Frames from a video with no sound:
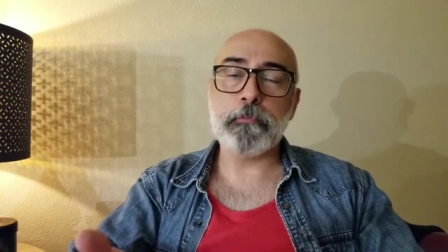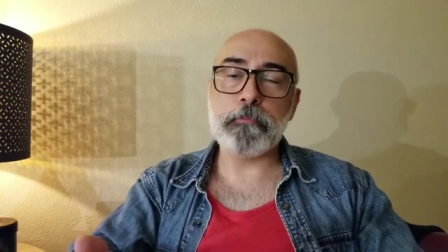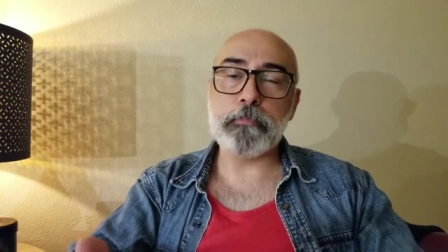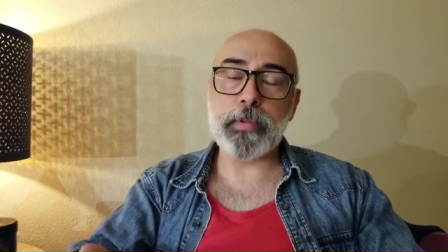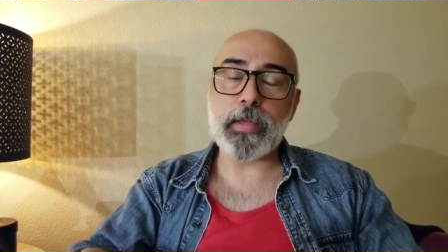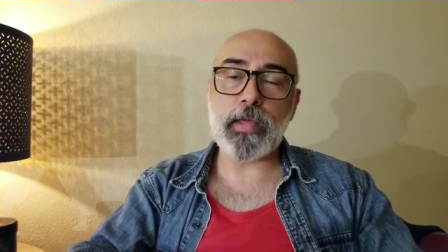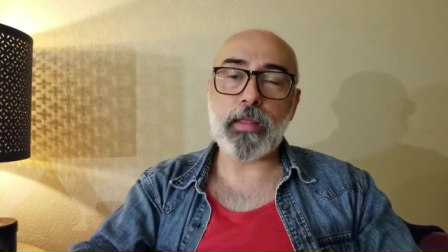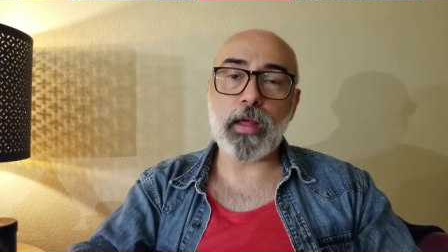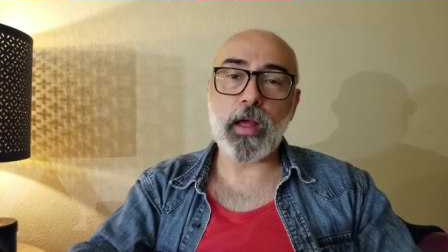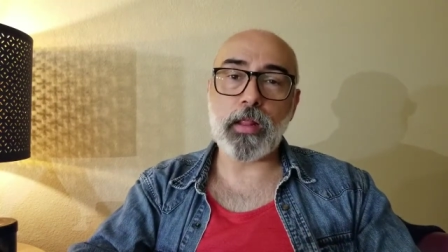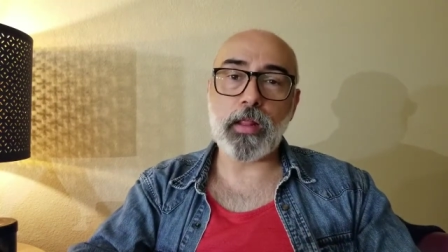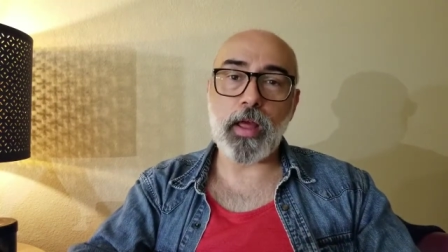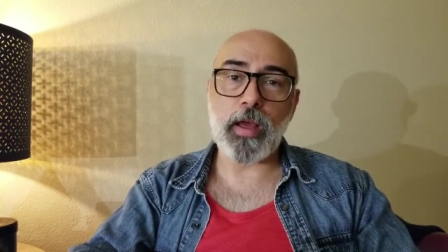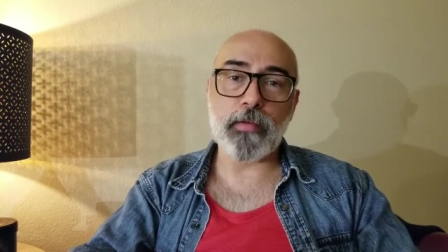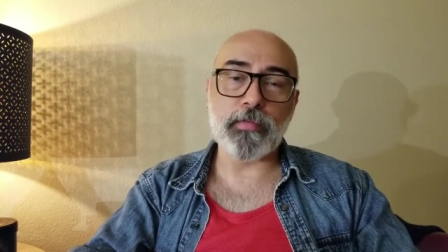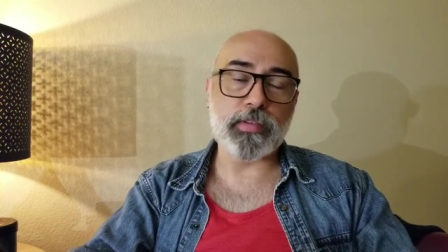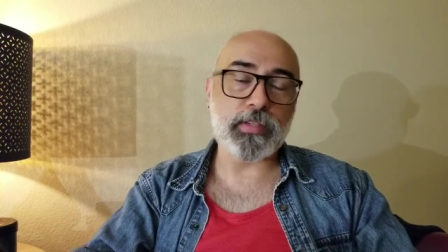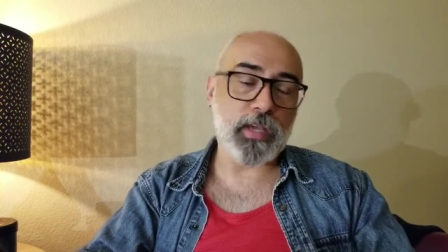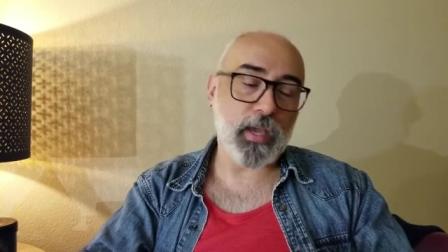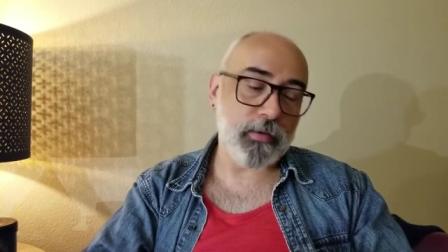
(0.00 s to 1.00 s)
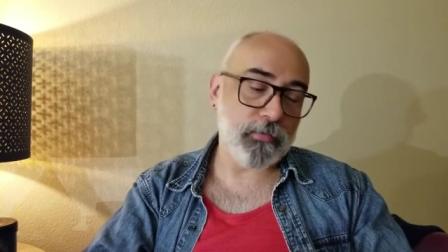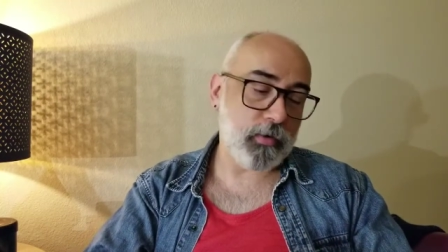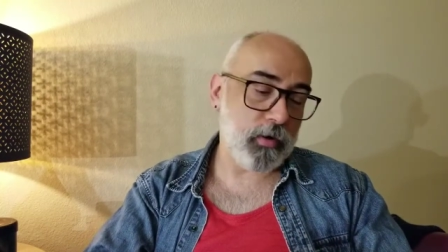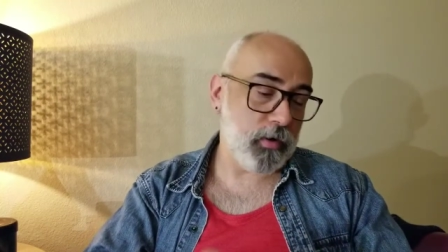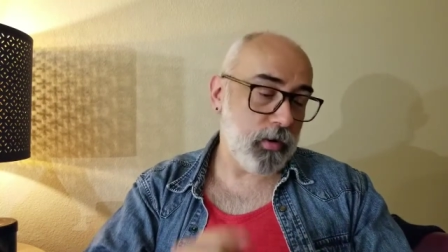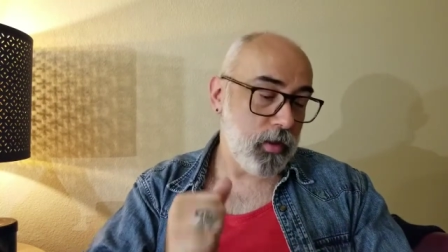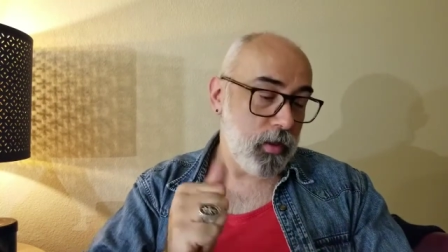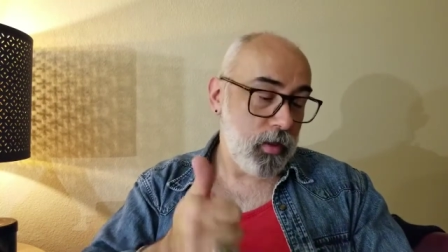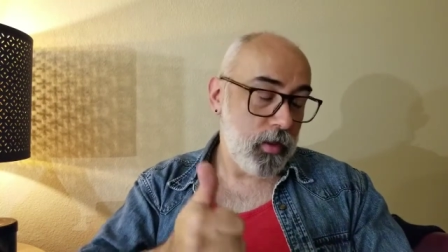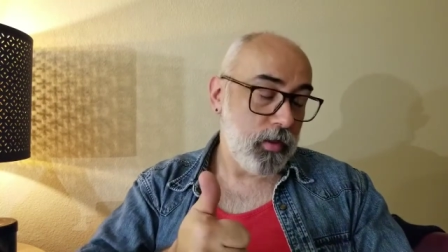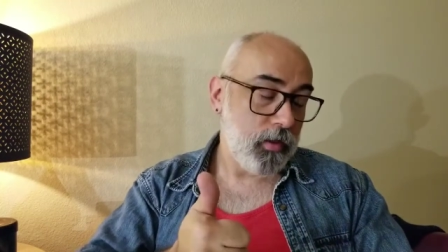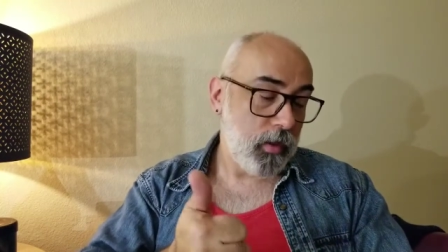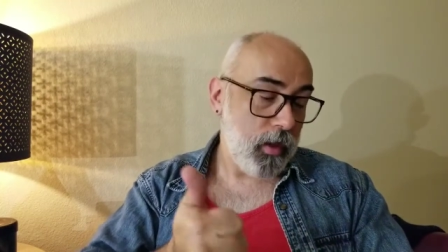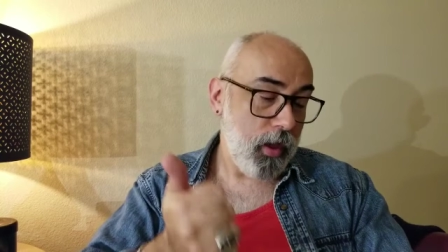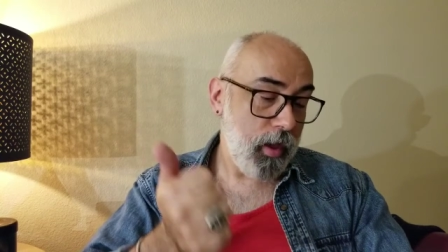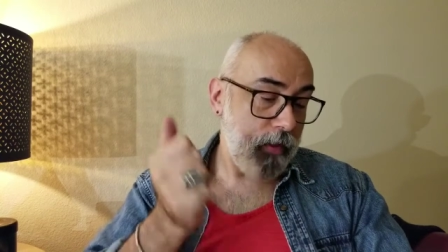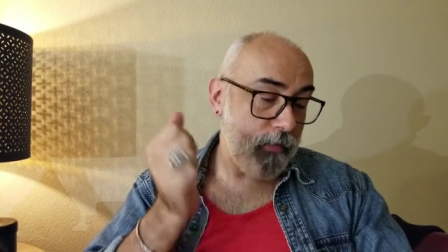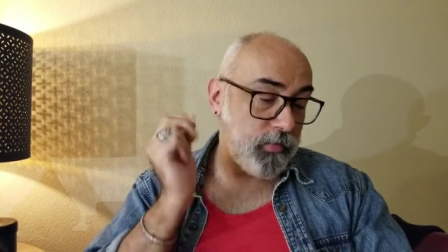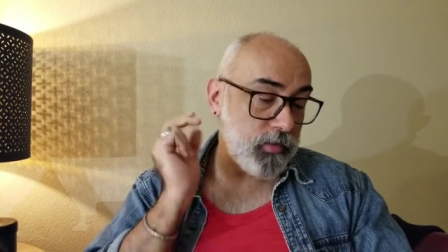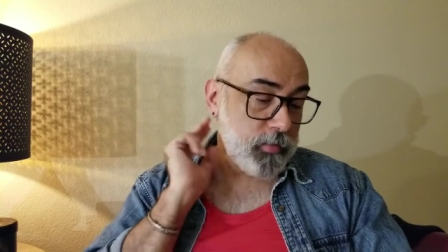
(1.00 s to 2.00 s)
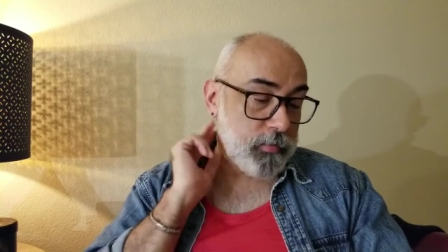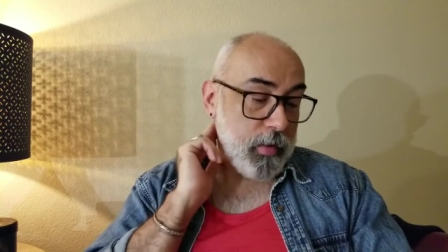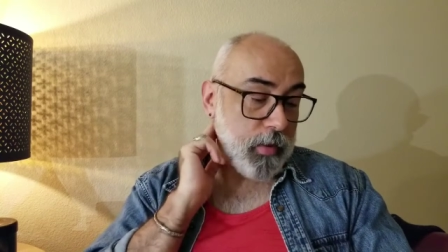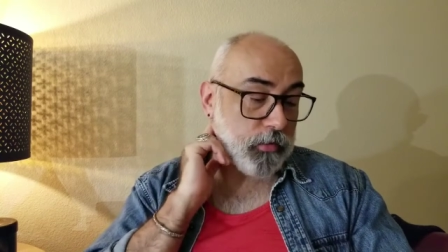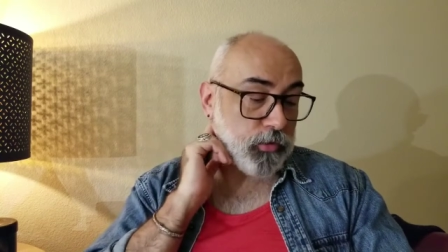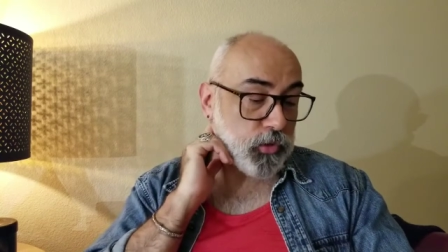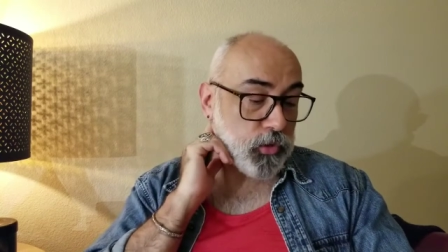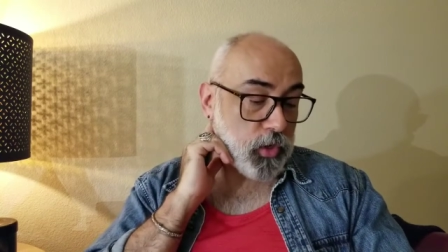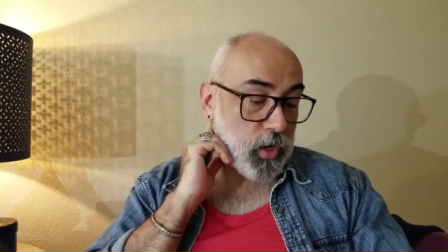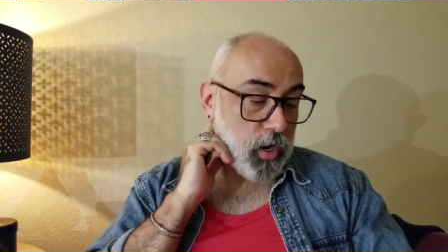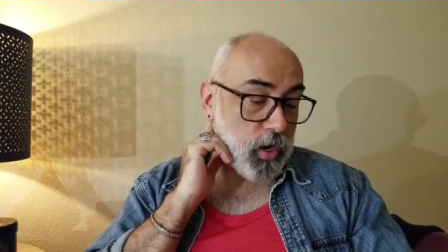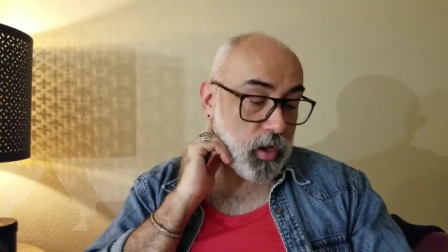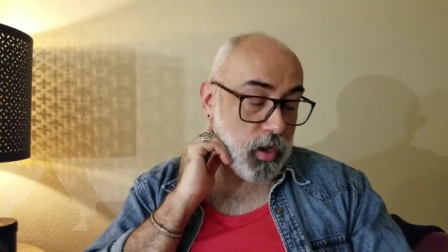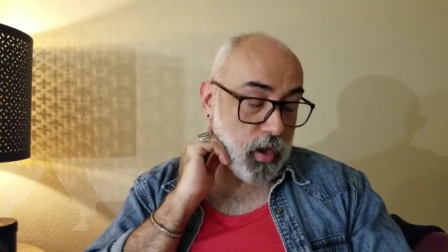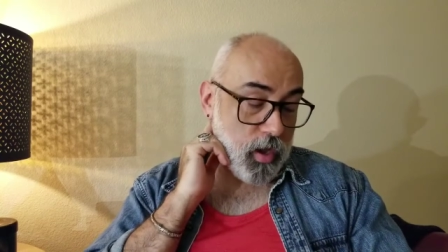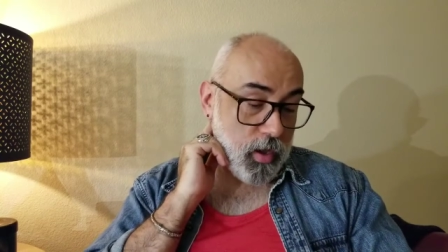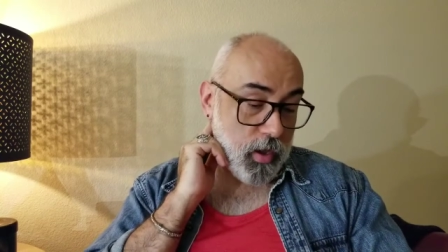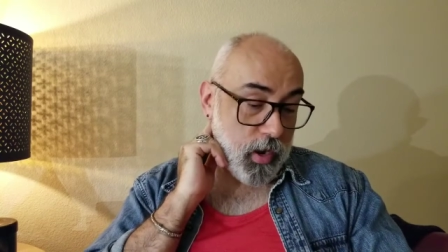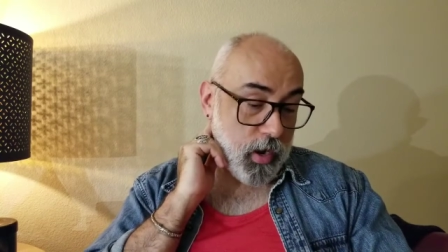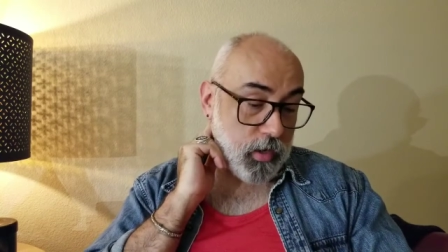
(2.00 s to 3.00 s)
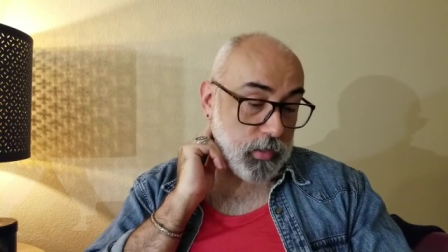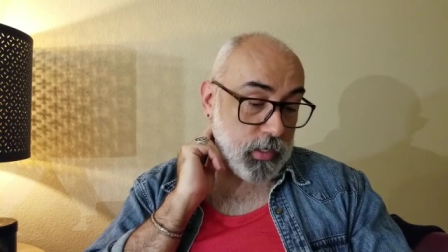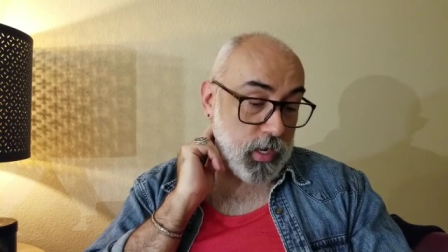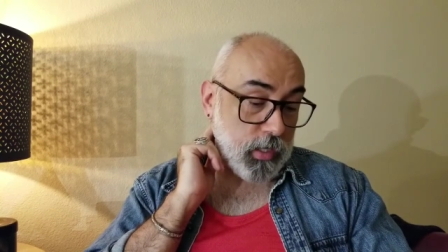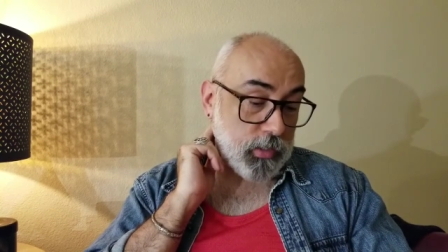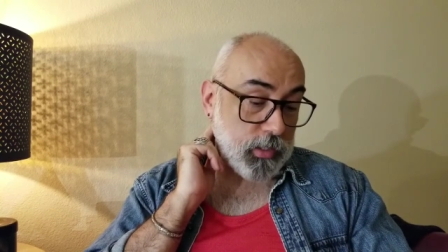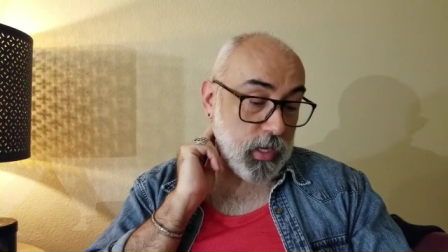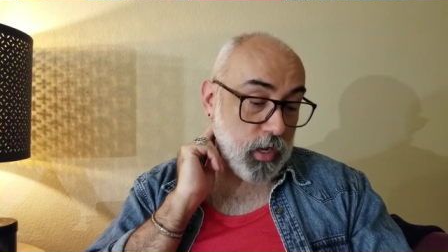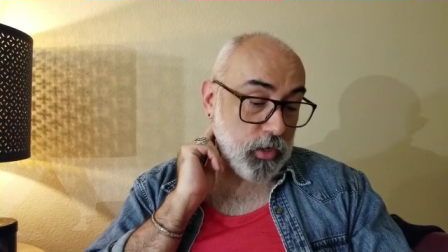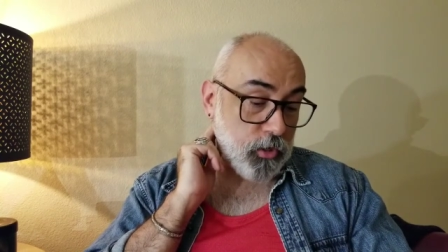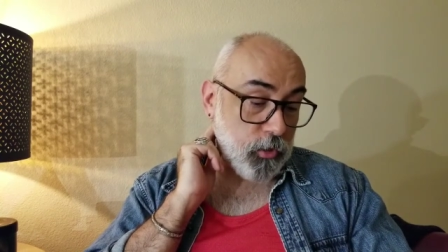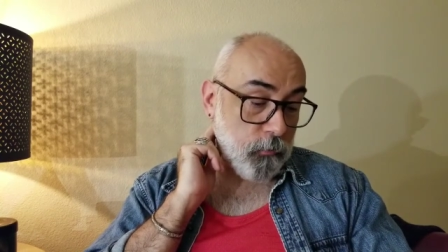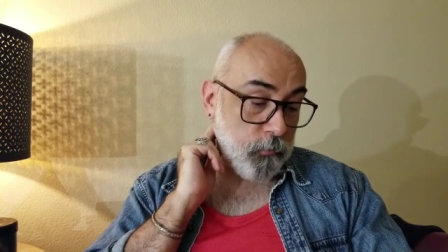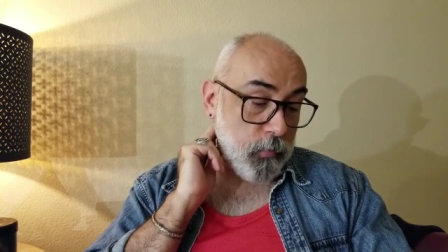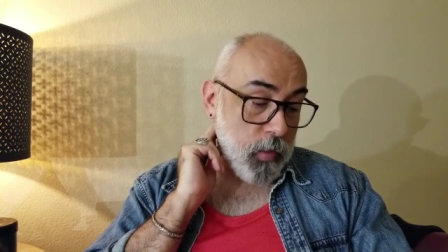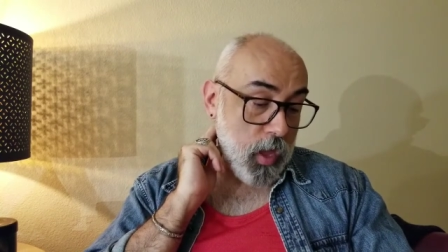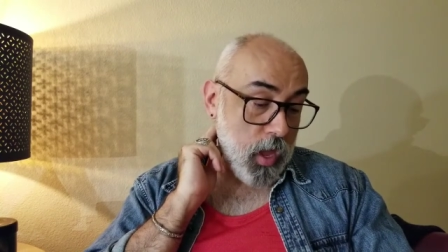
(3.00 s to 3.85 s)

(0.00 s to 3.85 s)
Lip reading: Be that lifesaver. Have some extra hair ties on you.